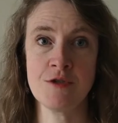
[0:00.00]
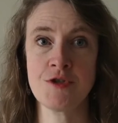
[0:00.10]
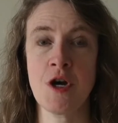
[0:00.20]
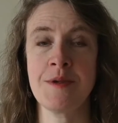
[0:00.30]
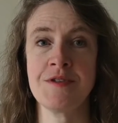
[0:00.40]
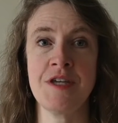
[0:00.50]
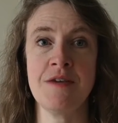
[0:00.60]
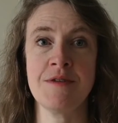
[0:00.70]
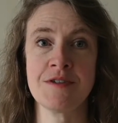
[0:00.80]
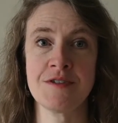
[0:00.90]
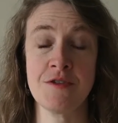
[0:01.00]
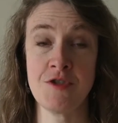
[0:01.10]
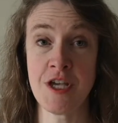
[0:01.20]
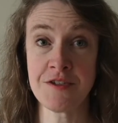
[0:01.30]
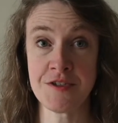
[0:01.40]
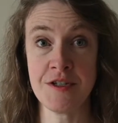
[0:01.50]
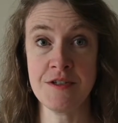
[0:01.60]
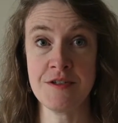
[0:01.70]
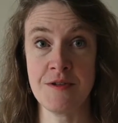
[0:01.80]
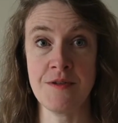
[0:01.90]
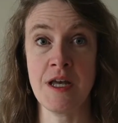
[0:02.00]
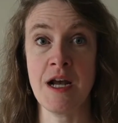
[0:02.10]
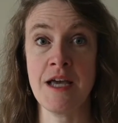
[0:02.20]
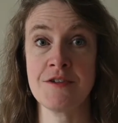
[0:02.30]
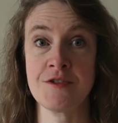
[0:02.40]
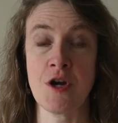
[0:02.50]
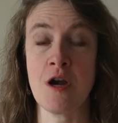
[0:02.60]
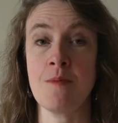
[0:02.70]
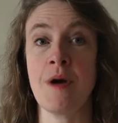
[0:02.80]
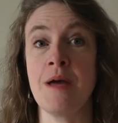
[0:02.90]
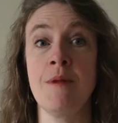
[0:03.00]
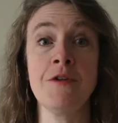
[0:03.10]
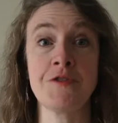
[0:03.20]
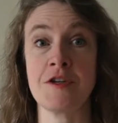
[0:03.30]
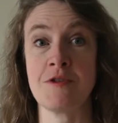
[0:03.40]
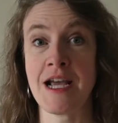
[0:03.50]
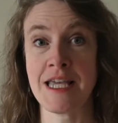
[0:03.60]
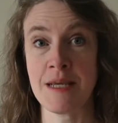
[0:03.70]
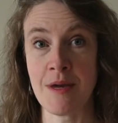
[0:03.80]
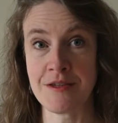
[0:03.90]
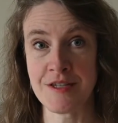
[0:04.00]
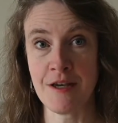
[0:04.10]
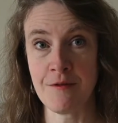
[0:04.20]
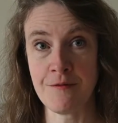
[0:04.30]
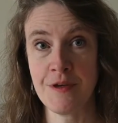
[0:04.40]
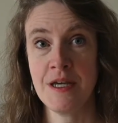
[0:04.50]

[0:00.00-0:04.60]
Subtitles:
Thomas Davis, suggested that I start by multi-tracking myself.